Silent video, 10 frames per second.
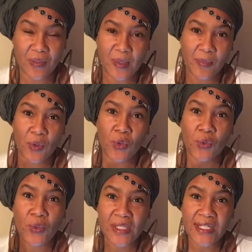the people who
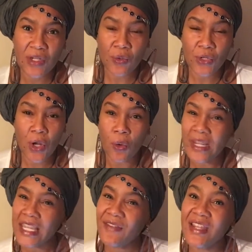really don't know,
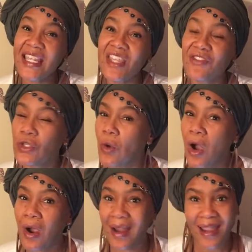even if you
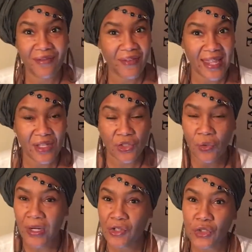are advanced
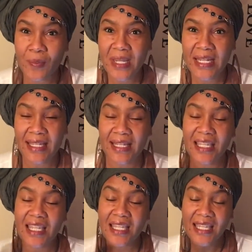or intermediate,
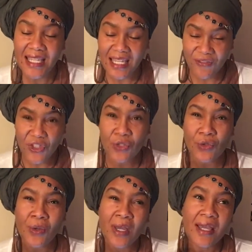
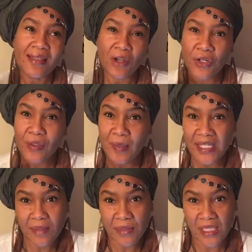there could be
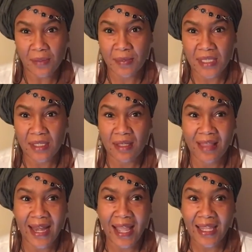some tips
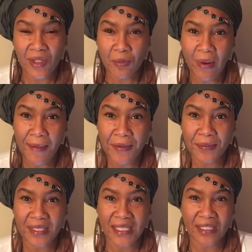that I could
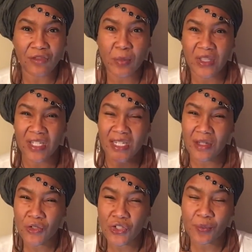probably give, but the
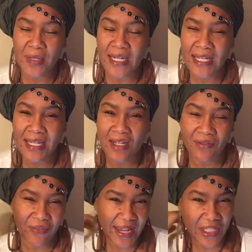intermediate and
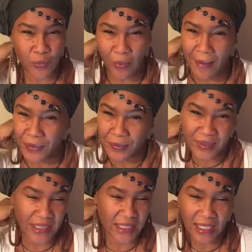advanced
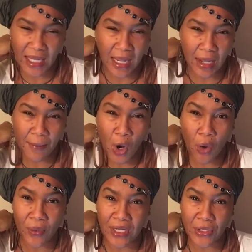probably
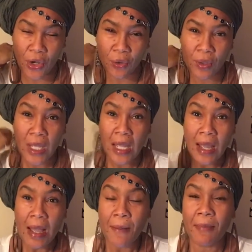already know.
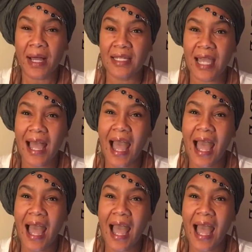But